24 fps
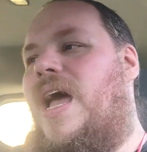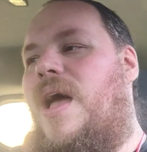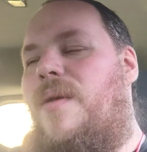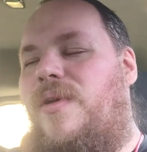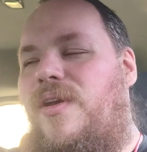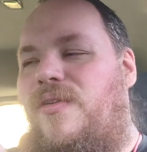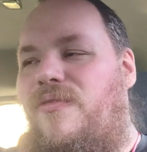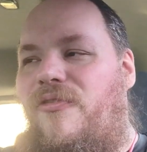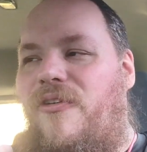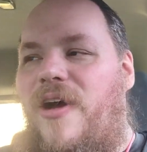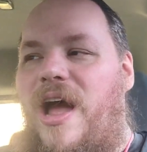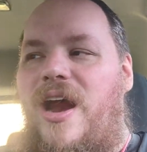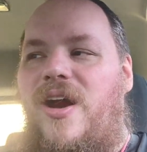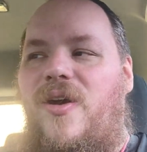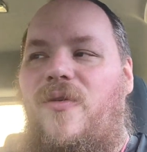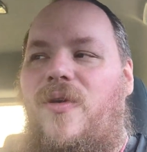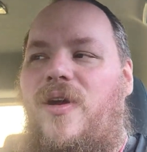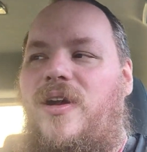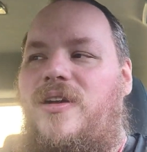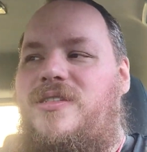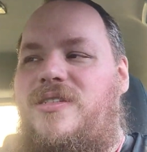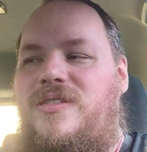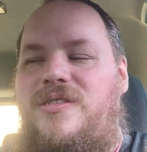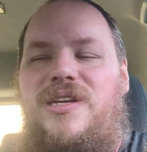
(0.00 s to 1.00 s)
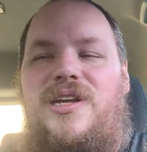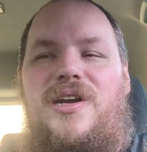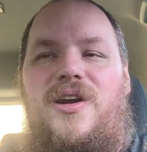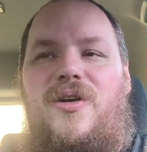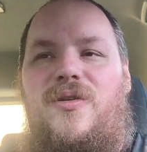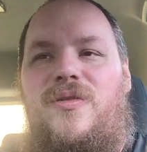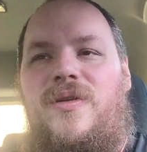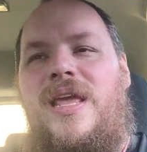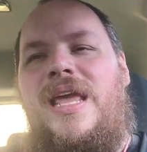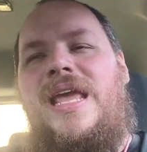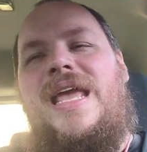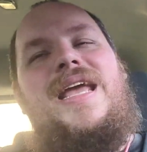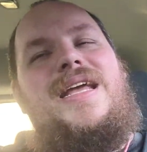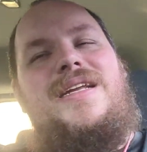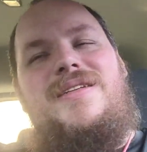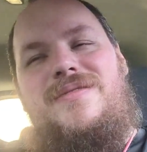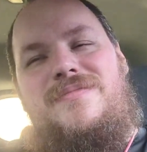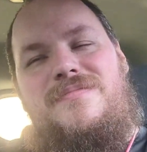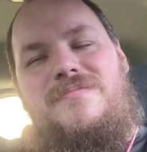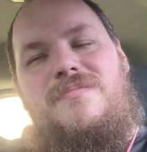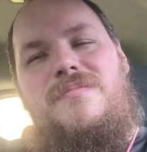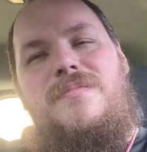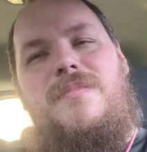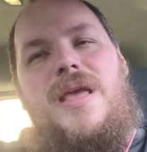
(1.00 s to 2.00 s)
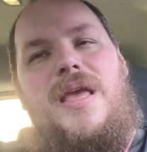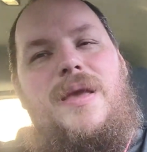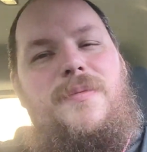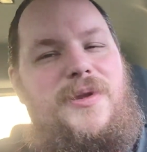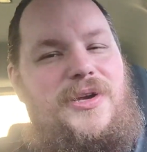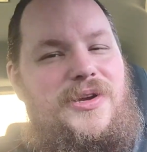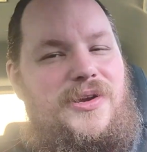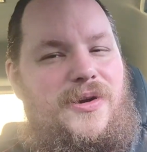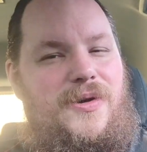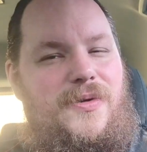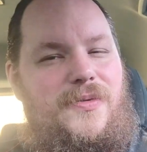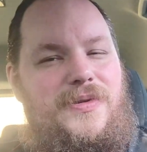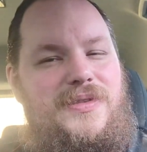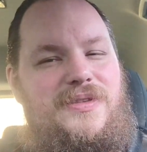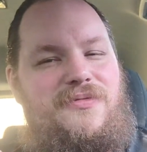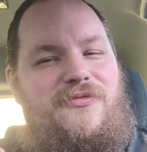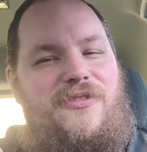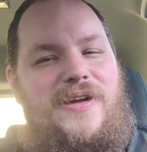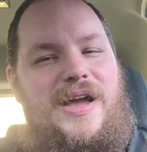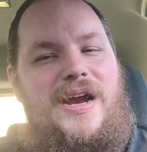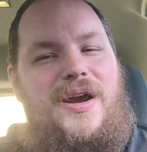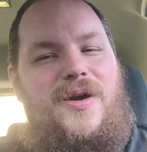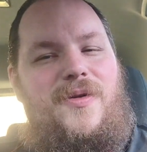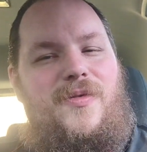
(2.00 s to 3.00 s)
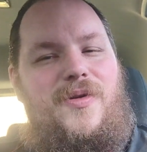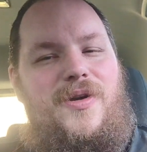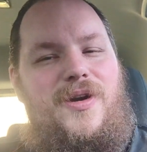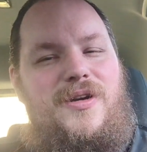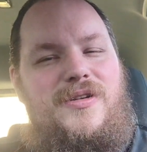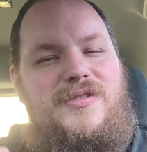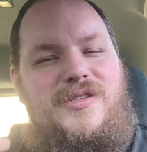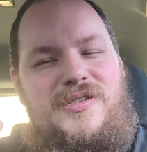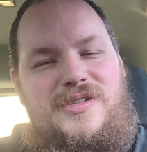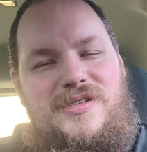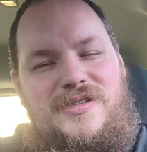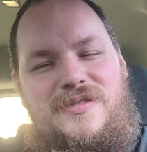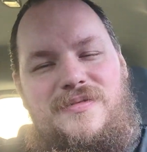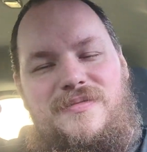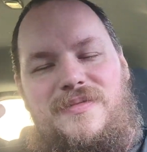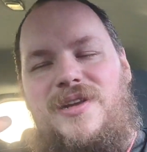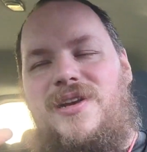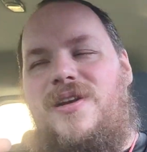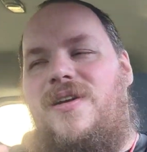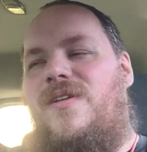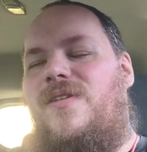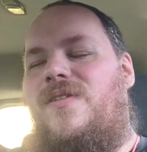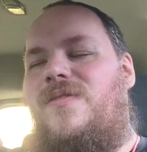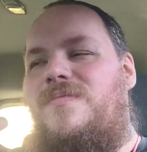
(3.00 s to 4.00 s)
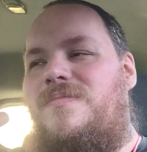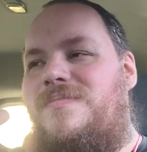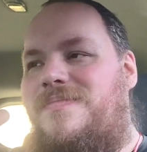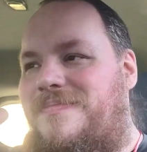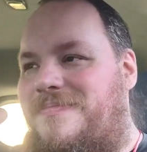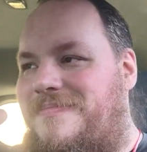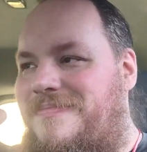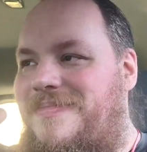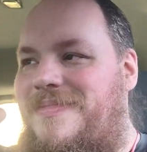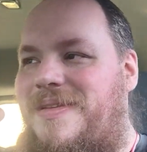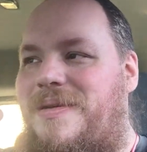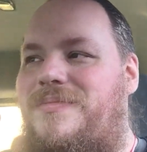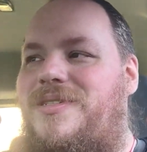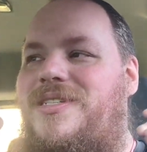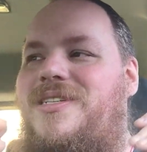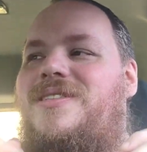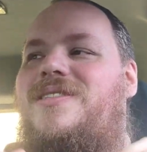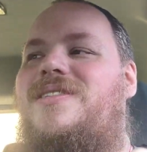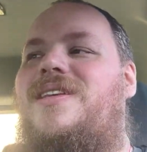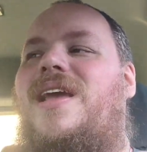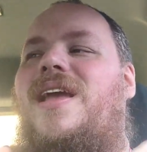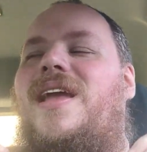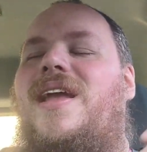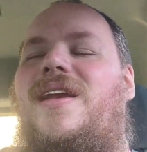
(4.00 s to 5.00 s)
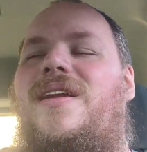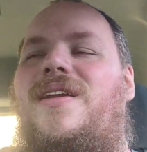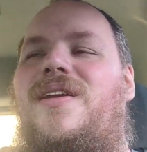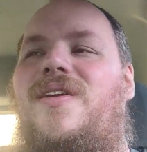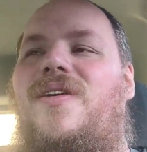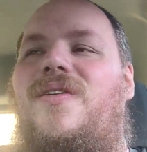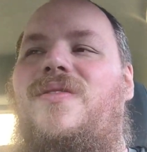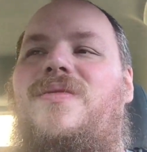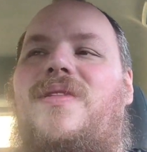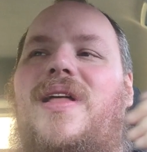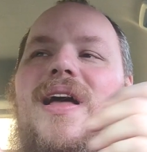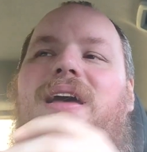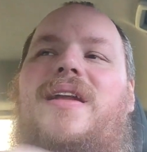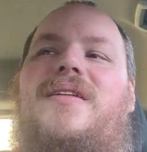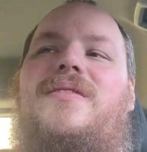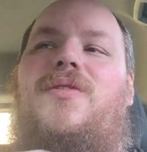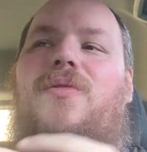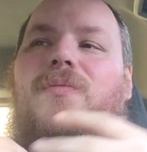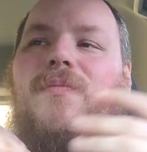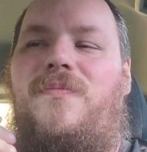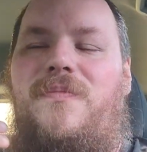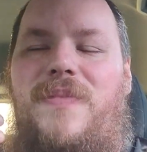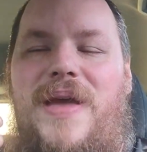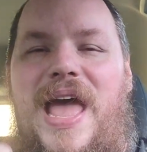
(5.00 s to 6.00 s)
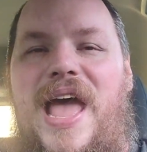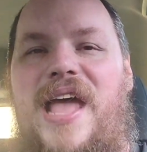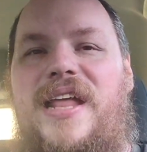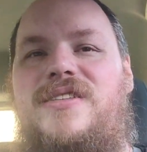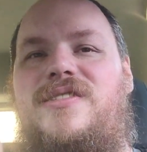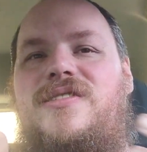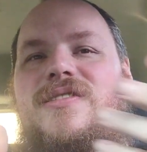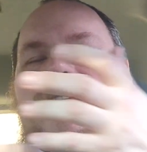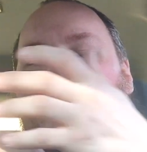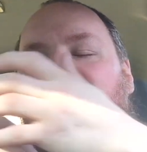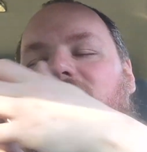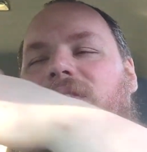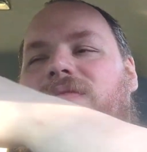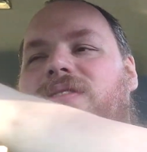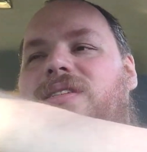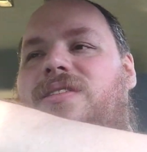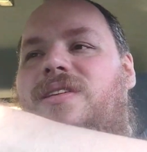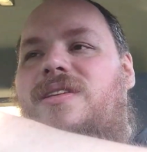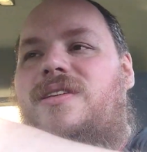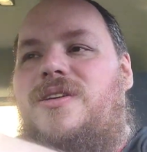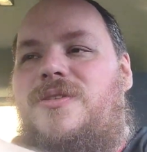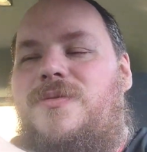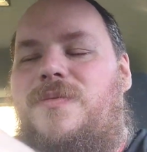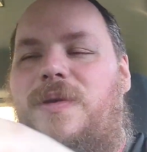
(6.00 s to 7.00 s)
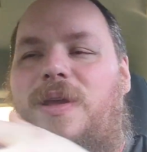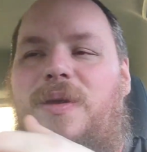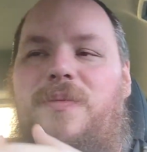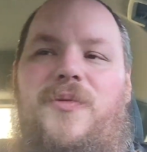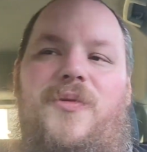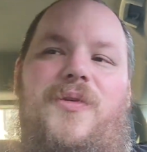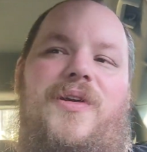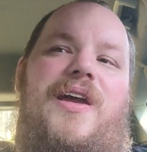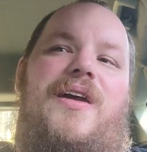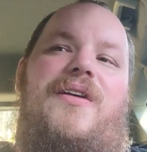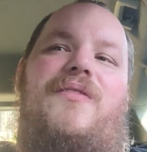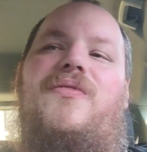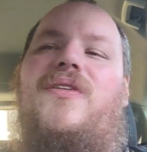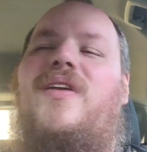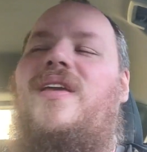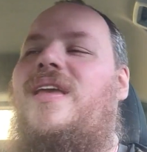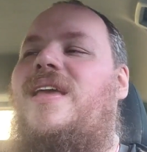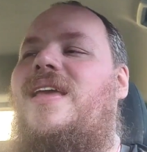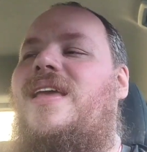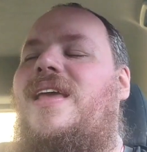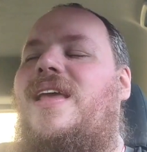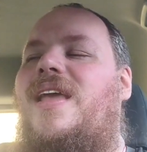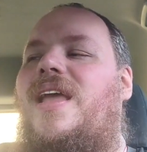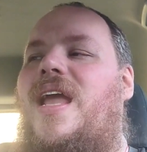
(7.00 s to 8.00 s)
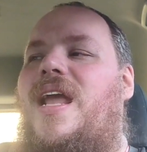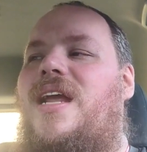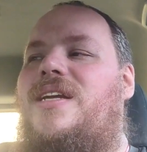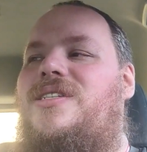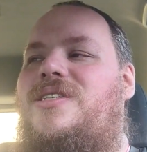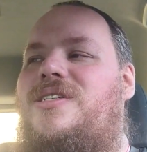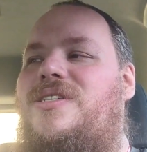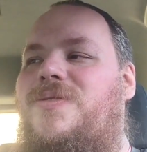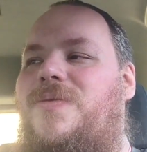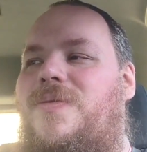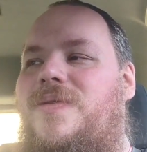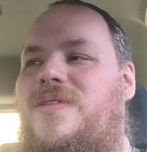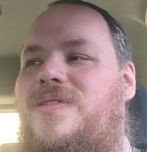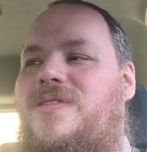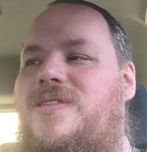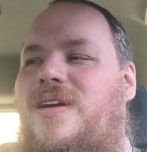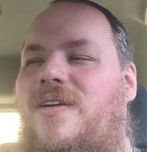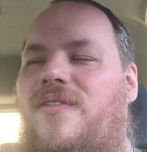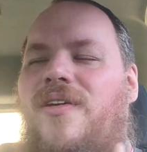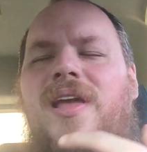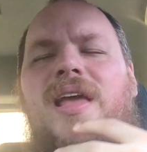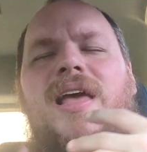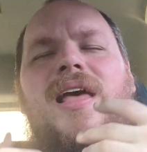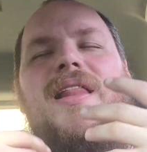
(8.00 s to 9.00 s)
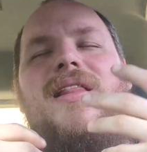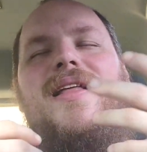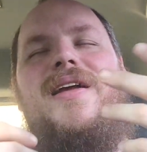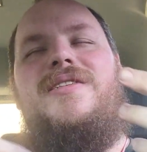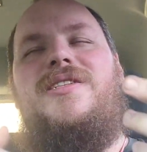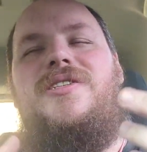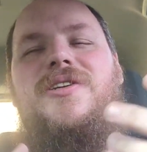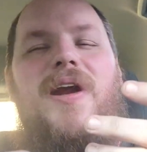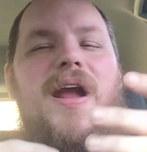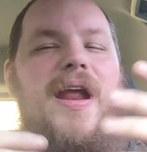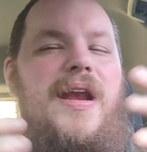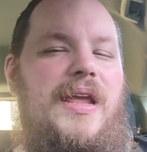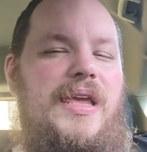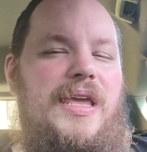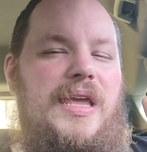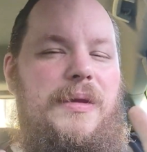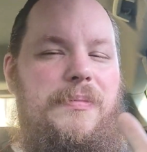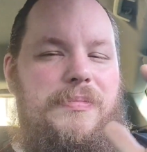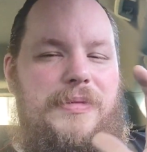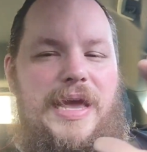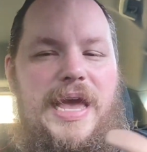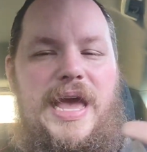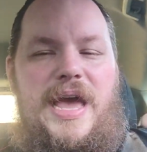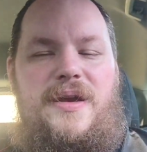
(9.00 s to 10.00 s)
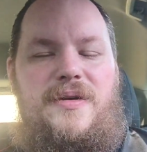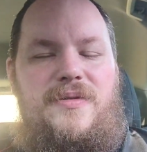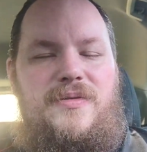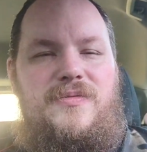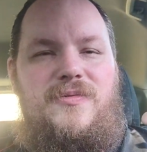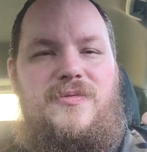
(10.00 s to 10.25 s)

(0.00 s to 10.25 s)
I mean, fireworks, you know, maybe don't with the fireworks, you know. I'm just saying, you know, a lot, you know, pets, and obviously there's people who have issues with this stuff. Let's try to keep that